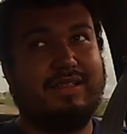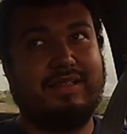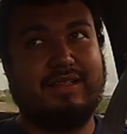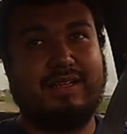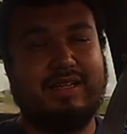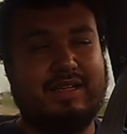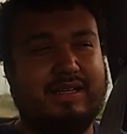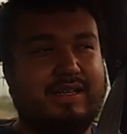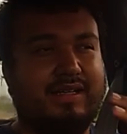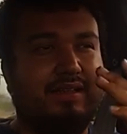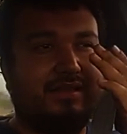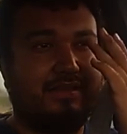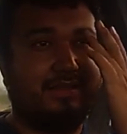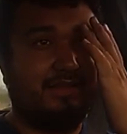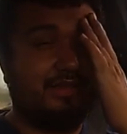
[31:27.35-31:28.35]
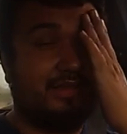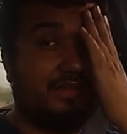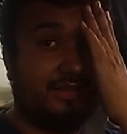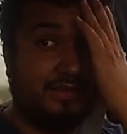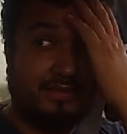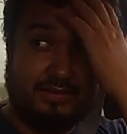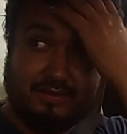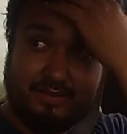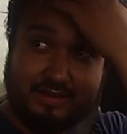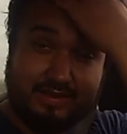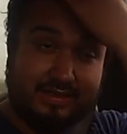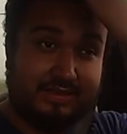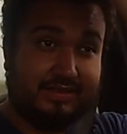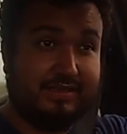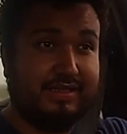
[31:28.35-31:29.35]
nah,
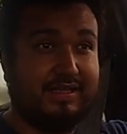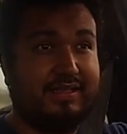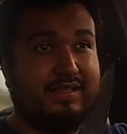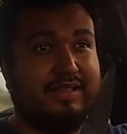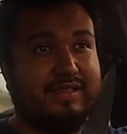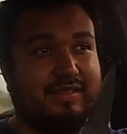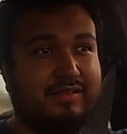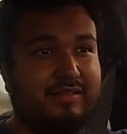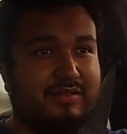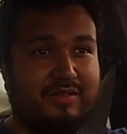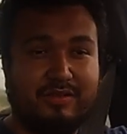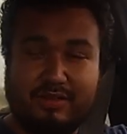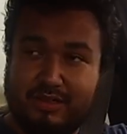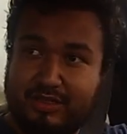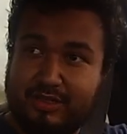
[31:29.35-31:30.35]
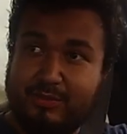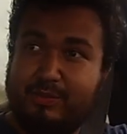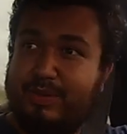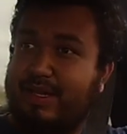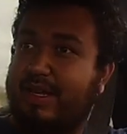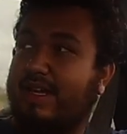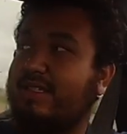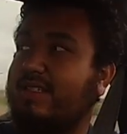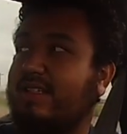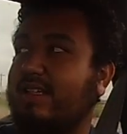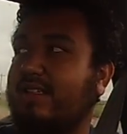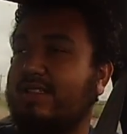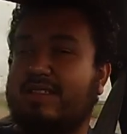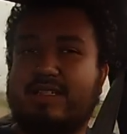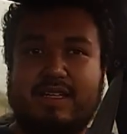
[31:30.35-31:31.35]
they said, the UPS
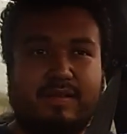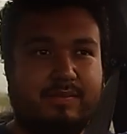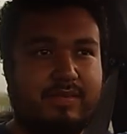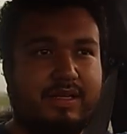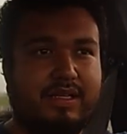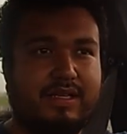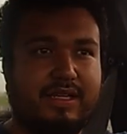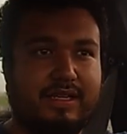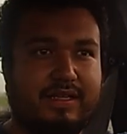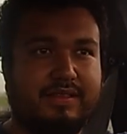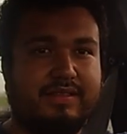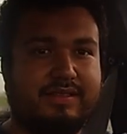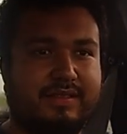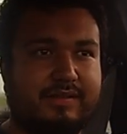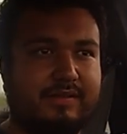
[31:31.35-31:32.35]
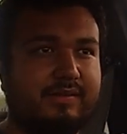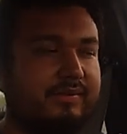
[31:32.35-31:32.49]
thing said Monday, so